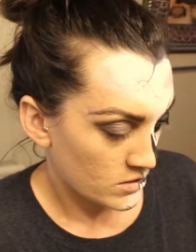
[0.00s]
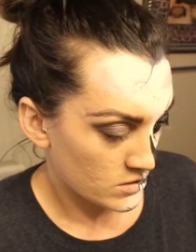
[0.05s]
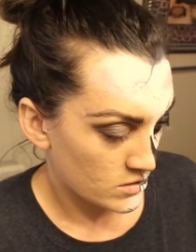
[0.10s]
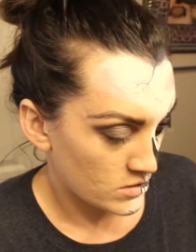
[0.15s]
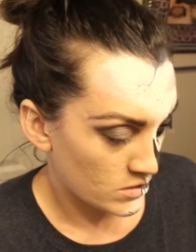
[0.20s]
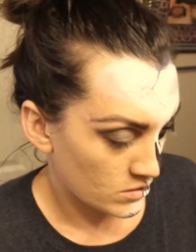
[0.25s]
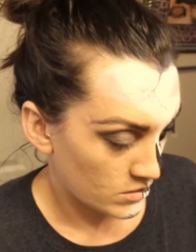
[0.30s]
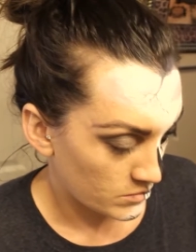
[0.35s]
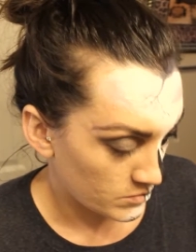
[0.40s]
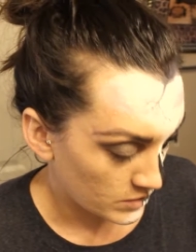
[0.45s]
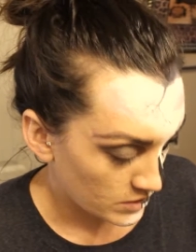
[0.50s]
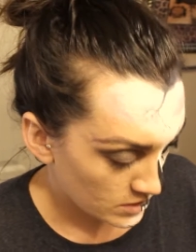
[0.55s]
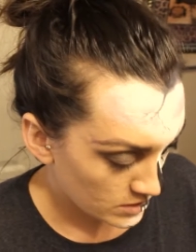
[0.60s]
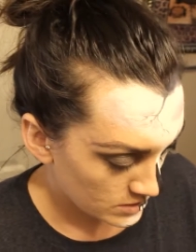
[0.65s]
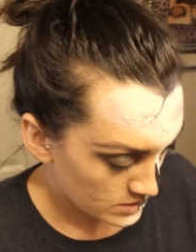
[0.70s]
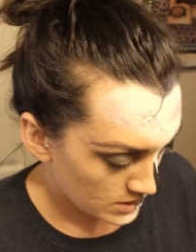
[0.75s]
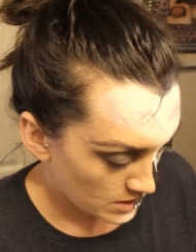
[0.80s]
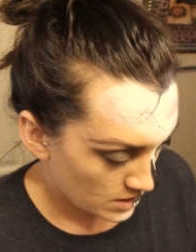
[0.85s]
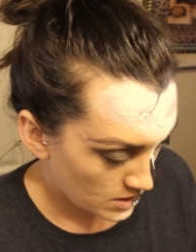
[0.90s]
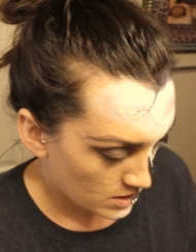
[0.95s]
So I'm gonna
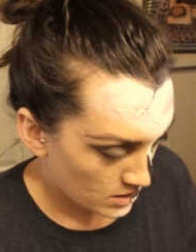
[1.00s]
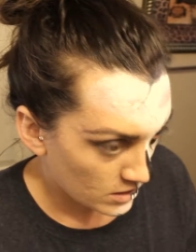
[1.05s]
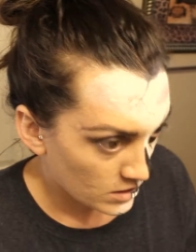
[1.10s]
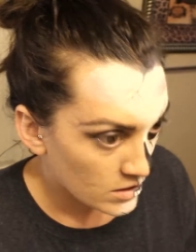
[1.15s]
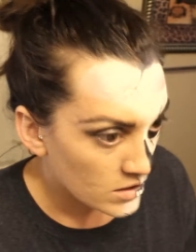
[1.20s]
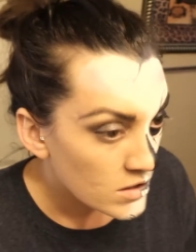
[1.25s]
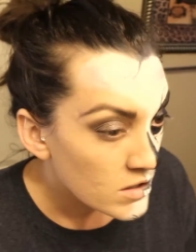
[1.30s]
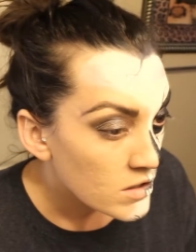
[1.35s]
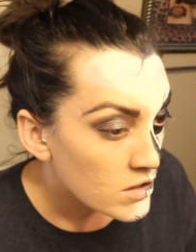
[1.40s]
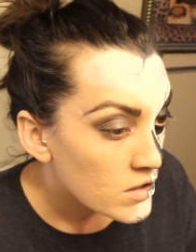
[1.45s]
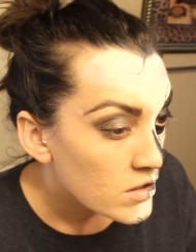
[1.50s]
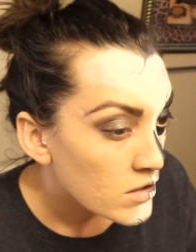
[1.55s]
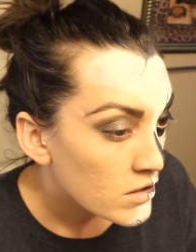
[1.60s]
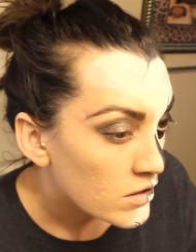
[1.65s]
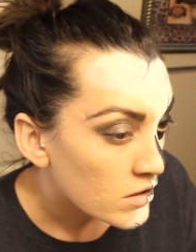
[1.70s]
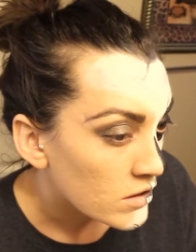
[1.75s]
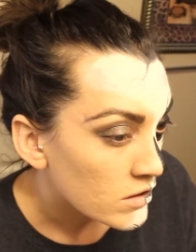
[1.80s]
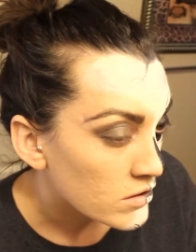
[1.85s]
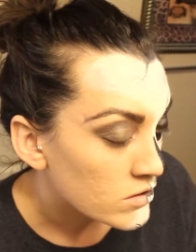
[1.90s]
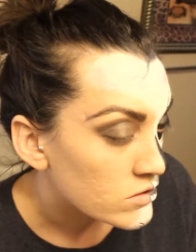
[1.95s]
take,
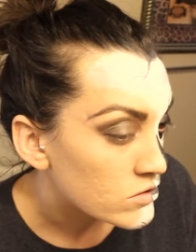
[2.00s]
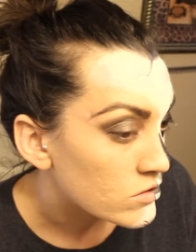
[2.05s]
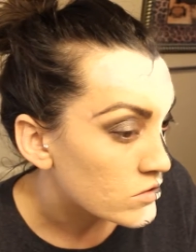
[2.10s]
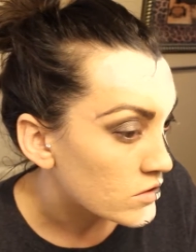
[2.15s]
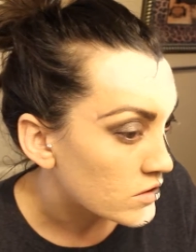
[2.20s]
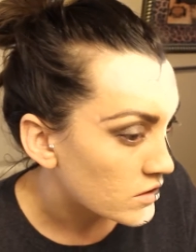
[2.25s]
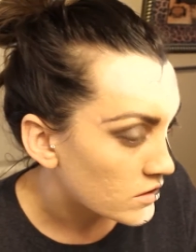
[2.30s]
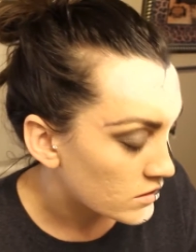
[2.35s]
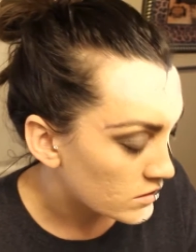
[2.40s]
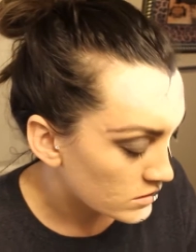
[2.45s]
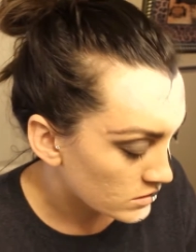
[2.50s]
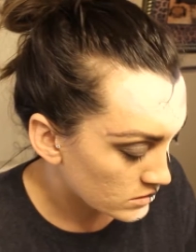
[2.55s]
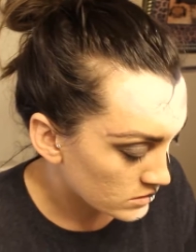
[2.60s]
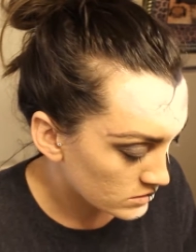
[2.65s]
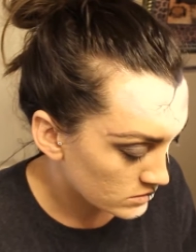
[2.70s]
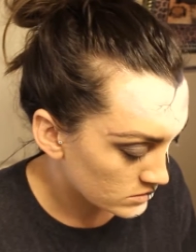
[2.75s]
actually,